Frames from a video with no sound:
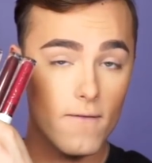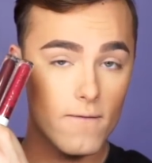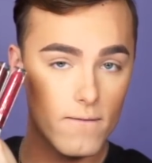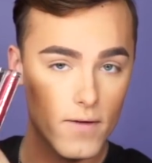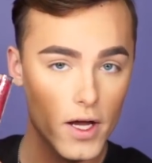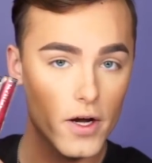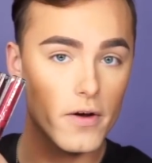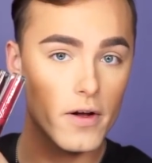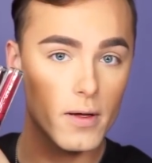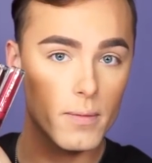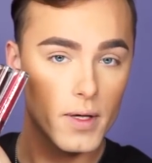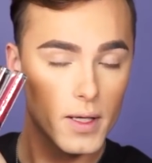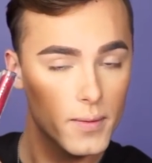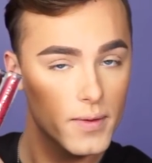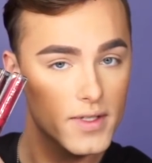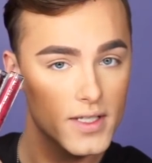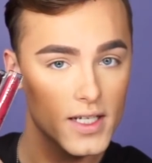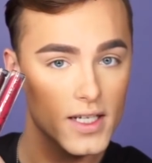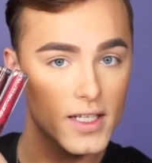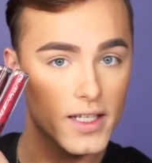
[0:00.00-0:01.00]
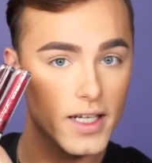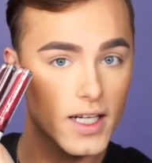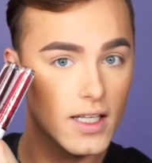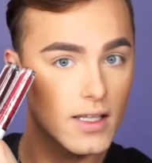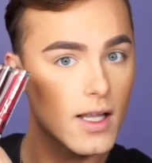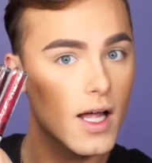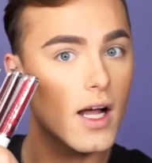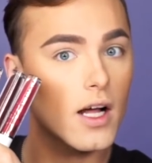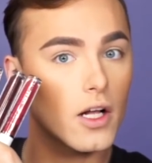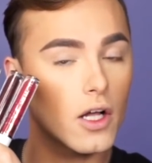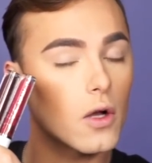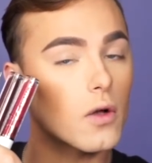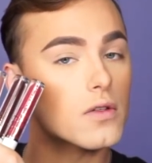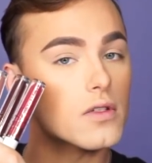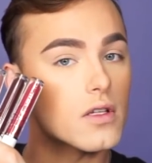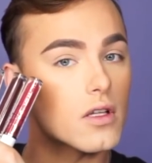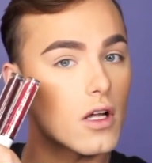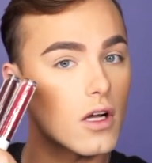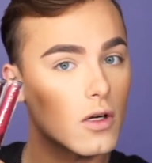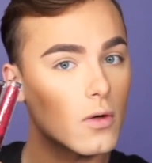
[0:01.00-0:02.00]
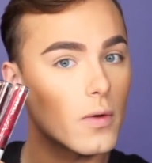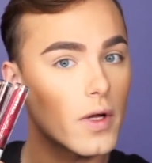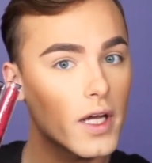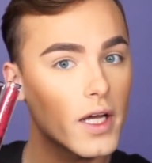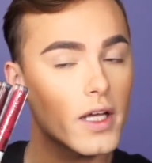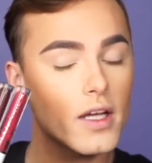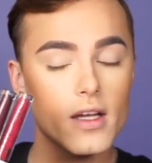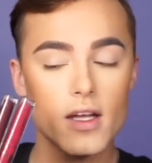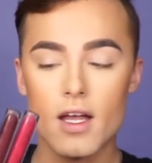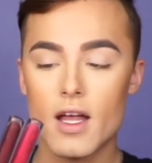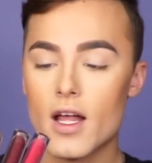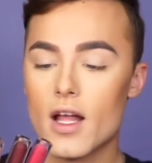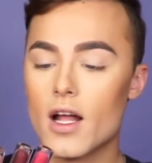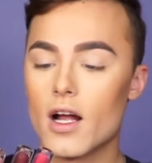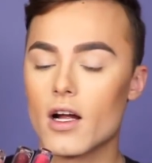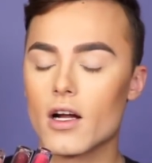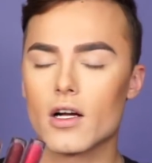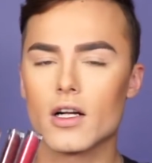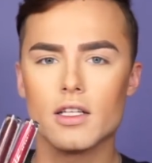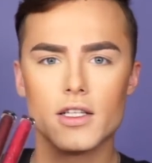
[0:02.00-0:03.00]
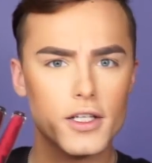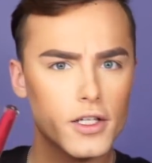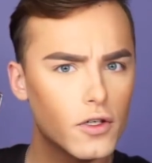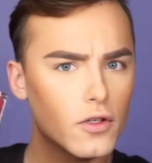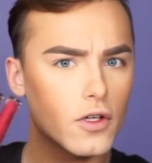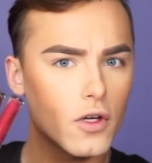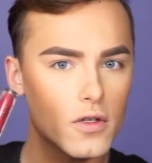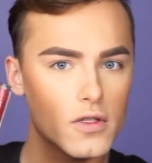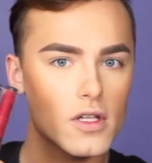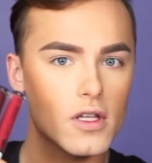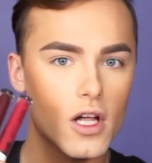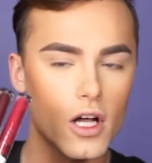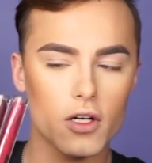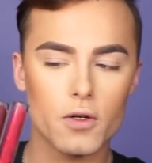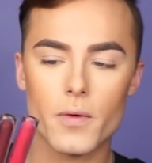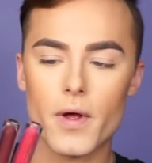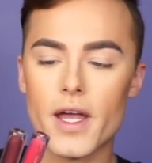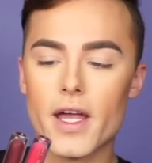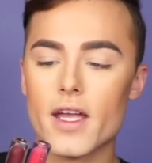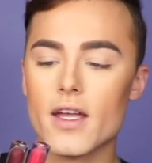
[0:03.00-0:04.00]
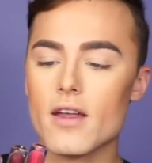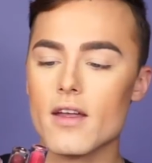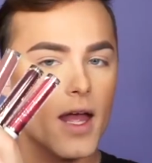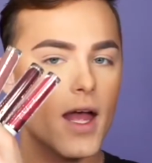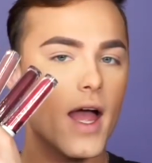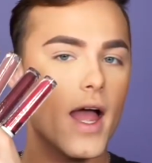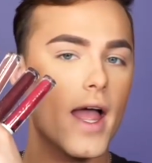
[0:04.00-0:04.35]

Very pigmented, like a lot goes a long way. Or a little goes a long way.